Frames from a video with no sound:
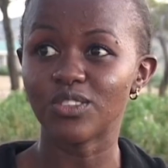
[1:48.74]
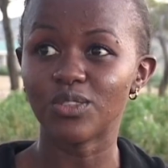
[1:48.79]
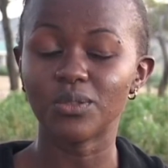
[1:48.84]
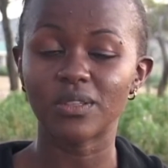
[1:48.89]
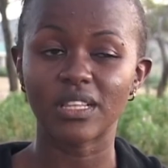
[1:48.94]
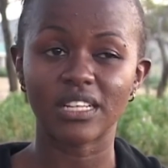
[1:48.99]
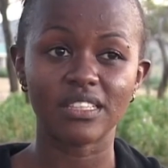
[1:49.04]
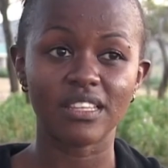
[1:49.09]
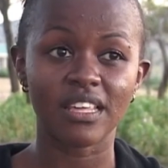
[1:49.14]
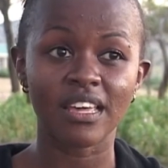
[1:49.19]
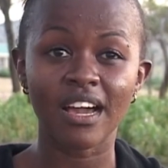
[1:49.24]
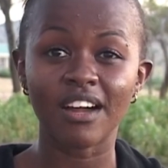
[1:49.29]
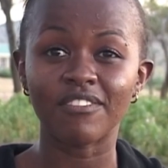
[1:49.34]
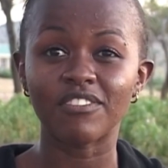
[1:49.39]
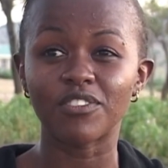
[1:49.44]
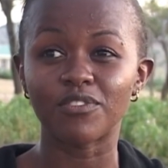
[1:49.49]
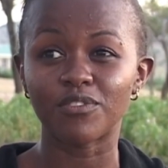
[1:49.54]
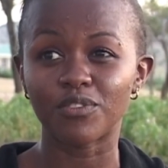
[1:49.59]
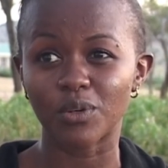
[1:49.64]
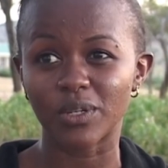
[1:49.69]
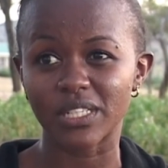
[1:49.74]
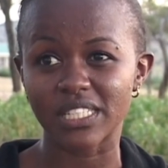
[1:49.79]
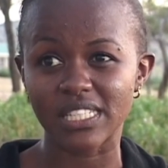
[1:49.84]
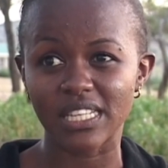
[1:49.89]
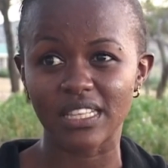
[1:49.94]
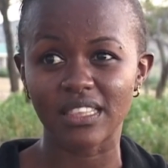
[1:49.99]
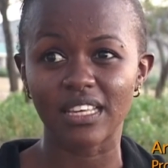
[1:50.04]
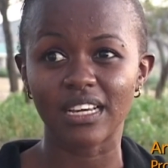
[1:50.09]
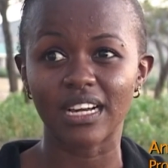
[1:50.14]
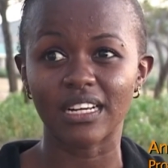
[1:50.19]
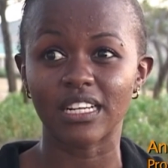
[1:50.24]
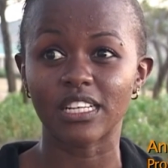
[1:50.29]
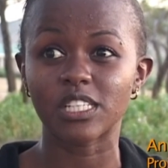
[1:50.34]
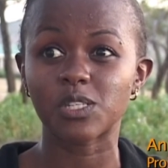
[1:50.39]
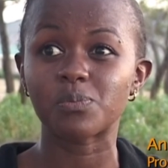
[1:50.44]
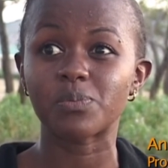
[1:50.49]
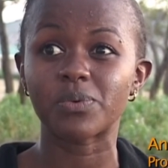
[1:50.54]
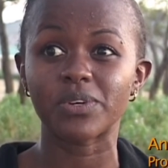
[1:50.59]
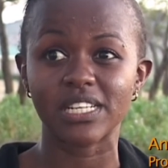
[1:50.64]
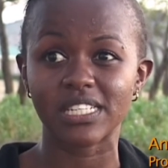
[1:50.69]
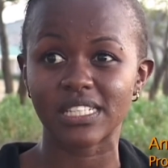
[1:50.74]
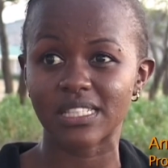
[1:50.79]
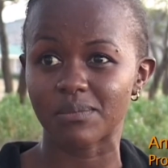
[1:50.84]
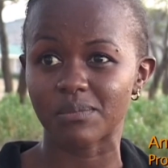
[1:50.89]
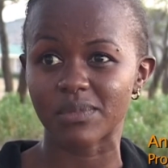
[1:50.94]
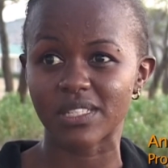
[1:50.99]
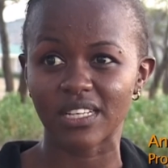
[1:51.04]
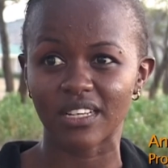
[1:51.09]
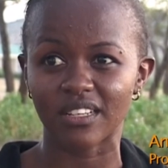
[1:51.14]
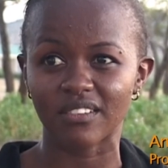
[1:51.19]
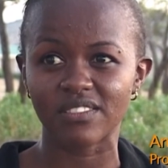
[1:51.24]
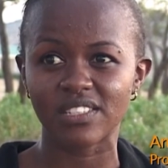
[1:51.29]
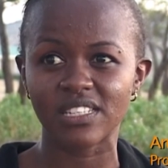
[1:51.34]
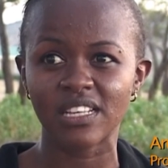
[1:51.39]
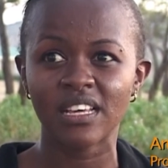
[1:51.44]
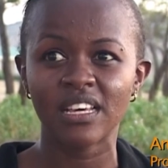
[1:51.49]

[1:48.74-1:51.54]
know that they have a voice and they can express themselves.